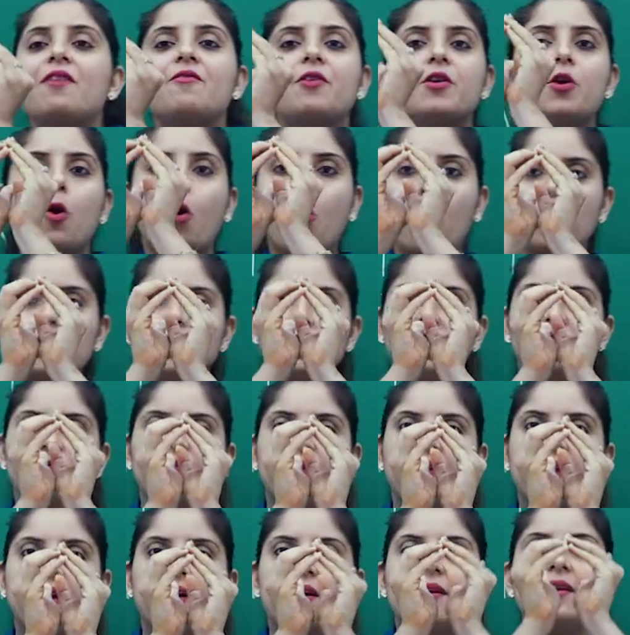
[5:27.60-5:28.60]
our whole
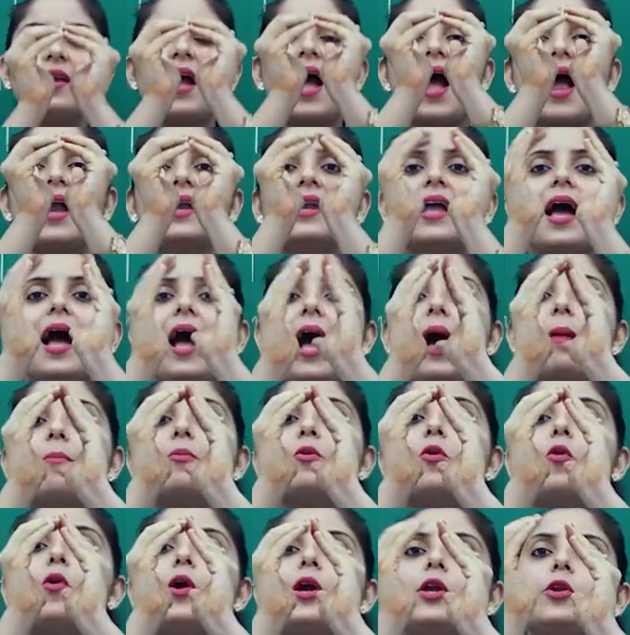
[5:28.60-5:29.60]
sphere and
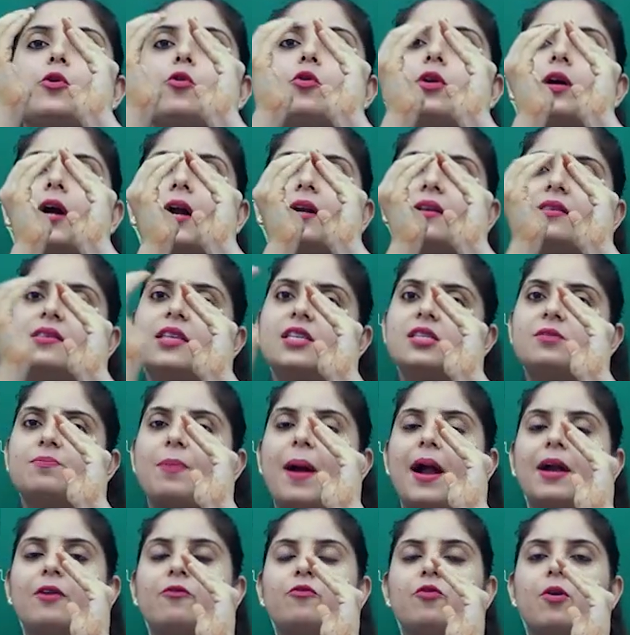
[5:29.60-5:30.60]
I'm going to cut this
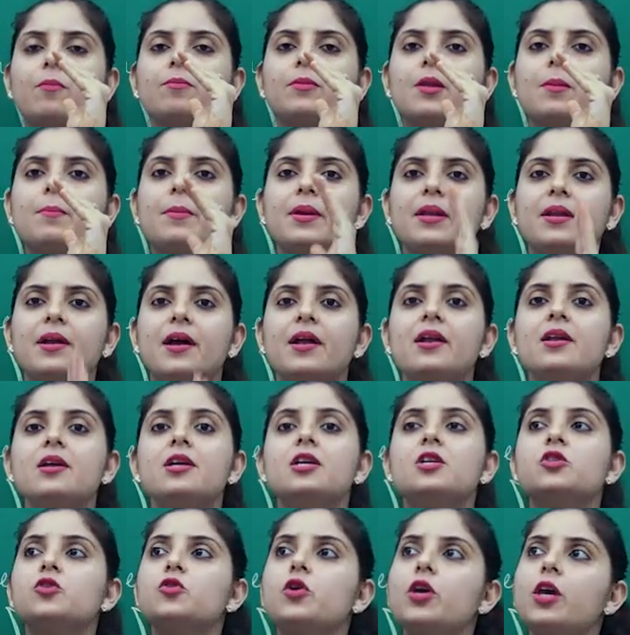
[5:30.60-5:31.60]
part from the mirror,
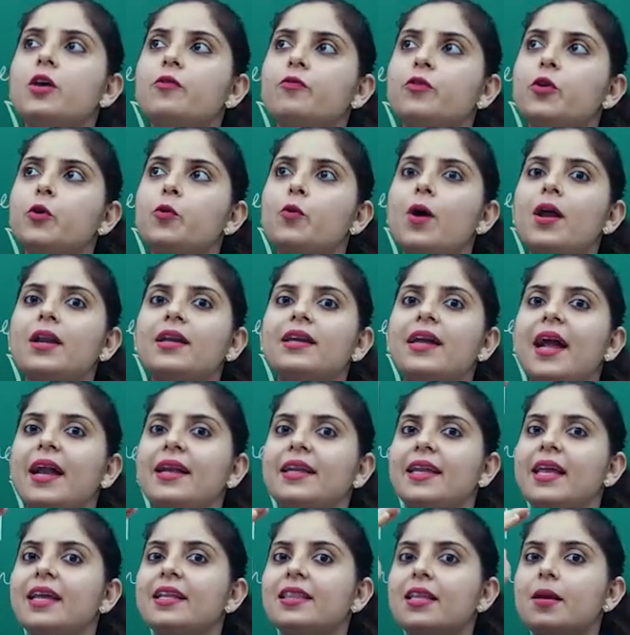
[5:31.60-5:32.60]
so if you are
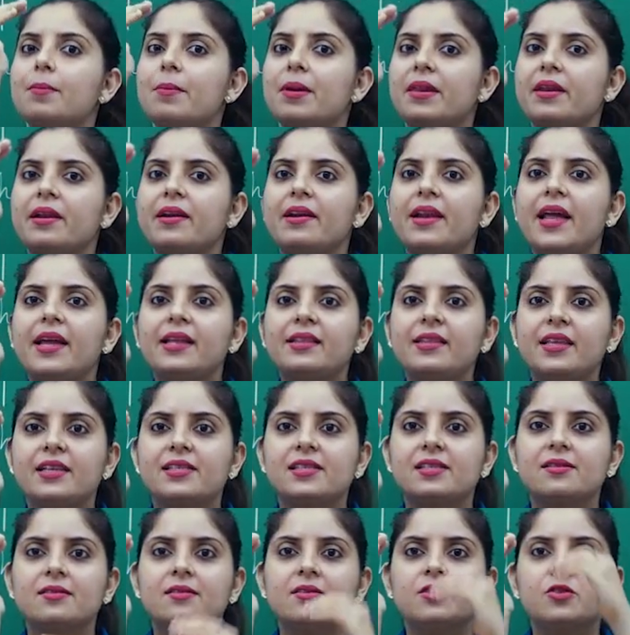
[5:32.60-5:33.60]
getting the mirror like
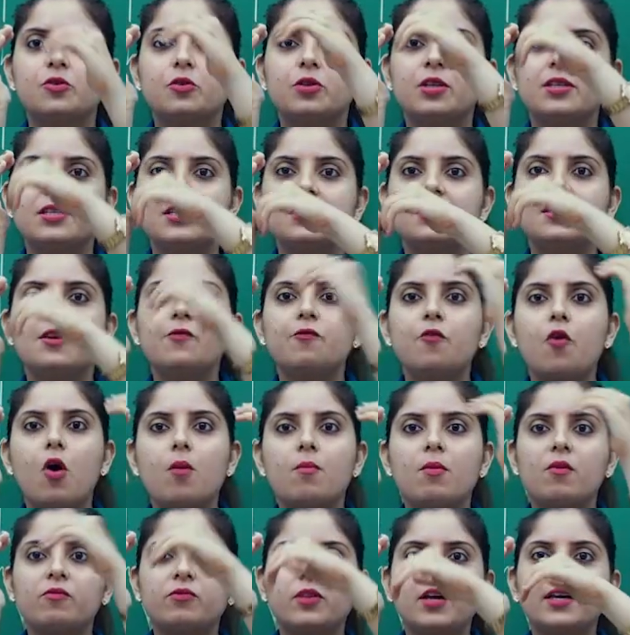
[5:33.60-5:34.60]
this, so this is the
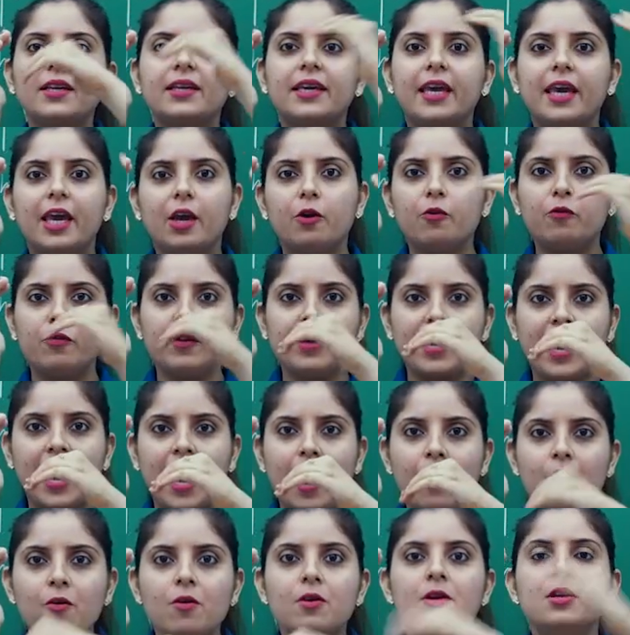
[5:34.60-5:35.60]
form of the cave we
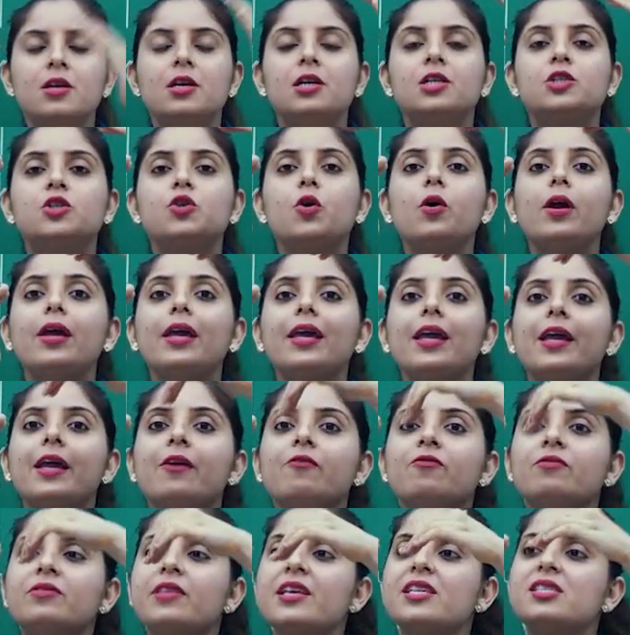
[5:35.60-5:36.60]
have. So
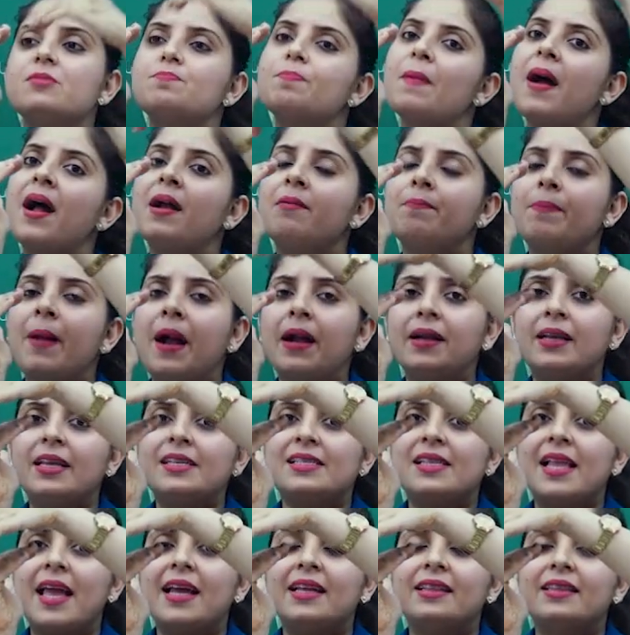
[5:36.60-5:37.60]
if this part
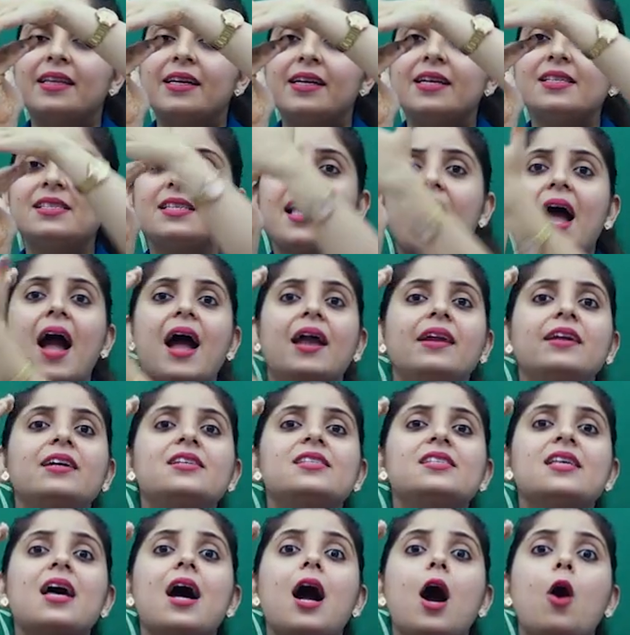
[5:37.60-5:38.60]
is like this and
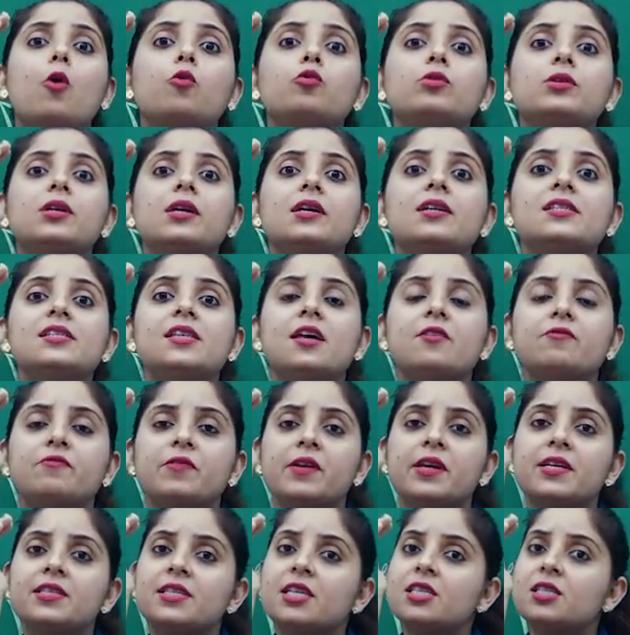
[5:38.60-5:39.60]
its outer
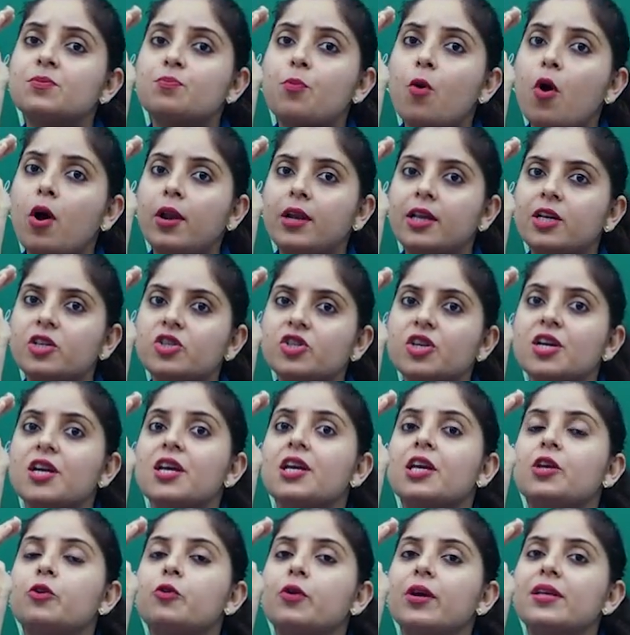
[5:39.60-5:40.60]
surface is polished,
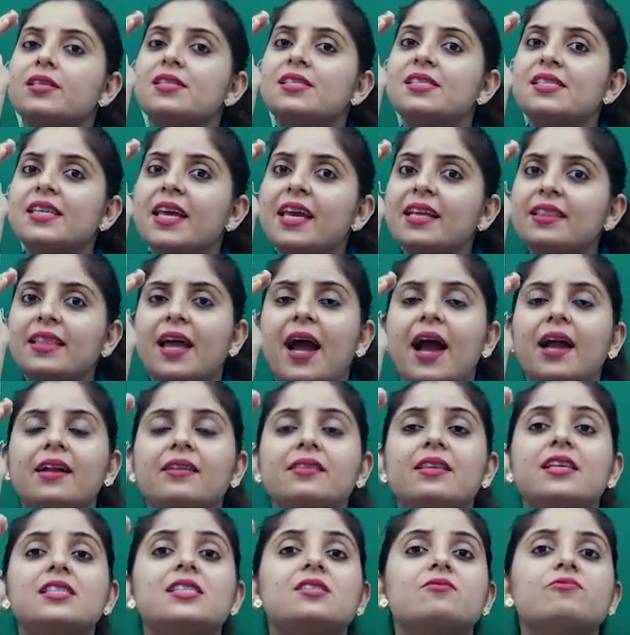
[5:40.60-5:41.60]
you can say
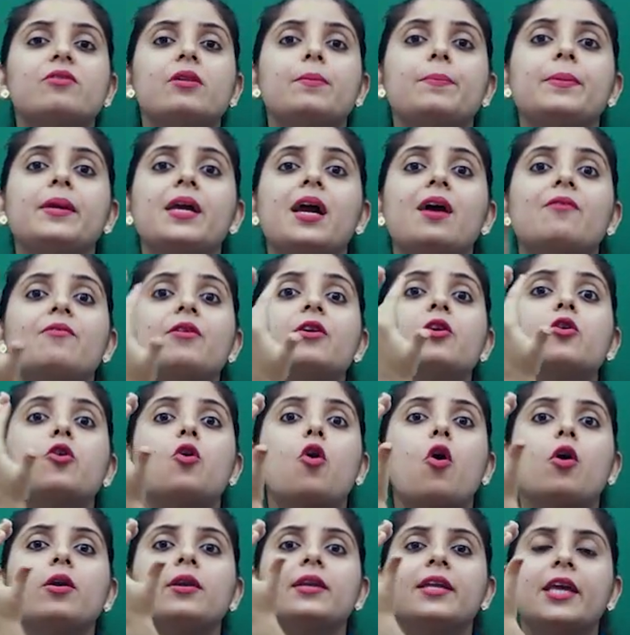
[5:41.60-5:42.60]
that this will be our
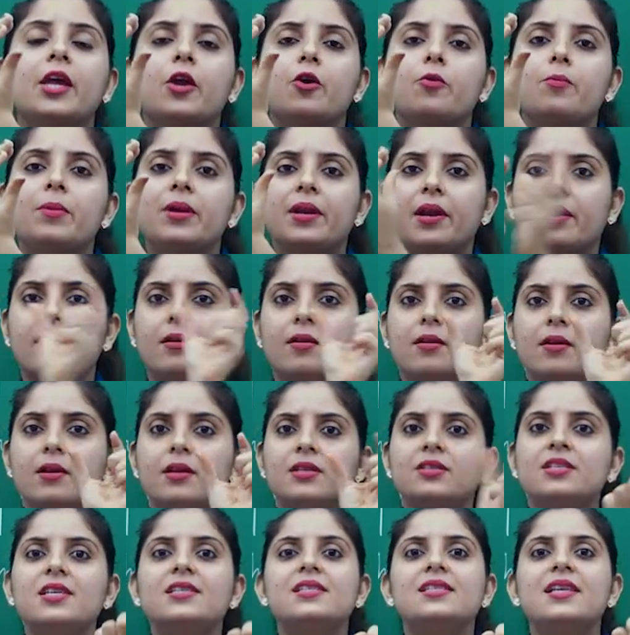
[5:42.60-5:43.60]
concave mirror,
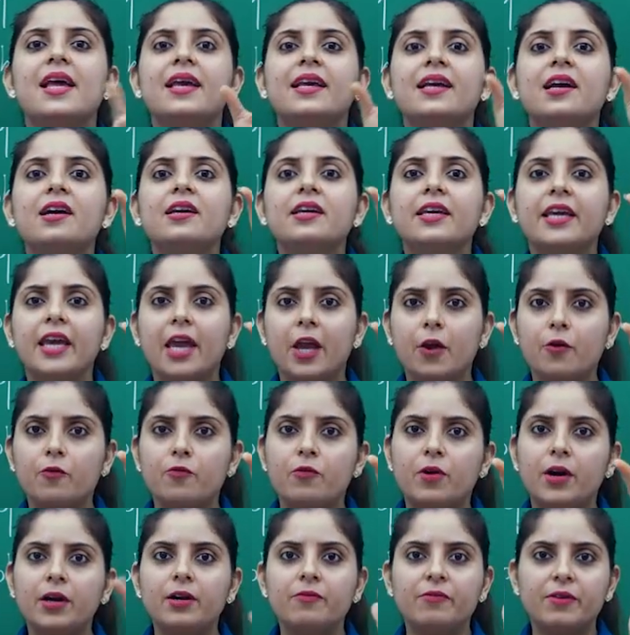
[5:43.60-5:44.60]
just like a cave
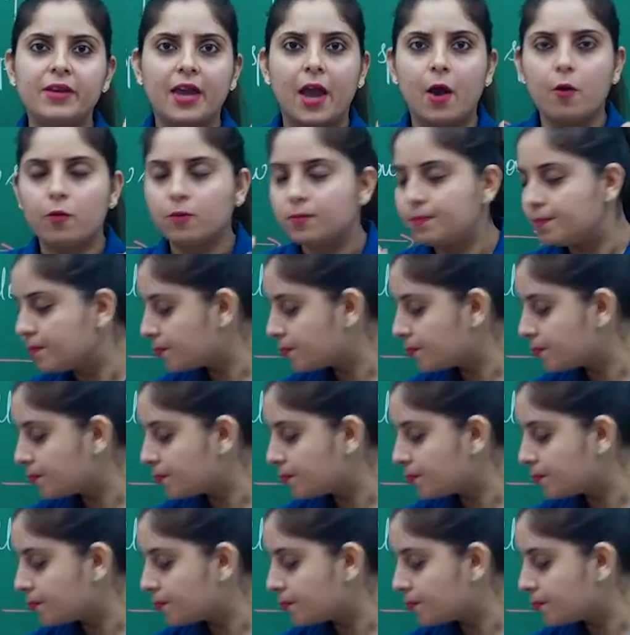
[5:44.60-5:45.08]
word we have.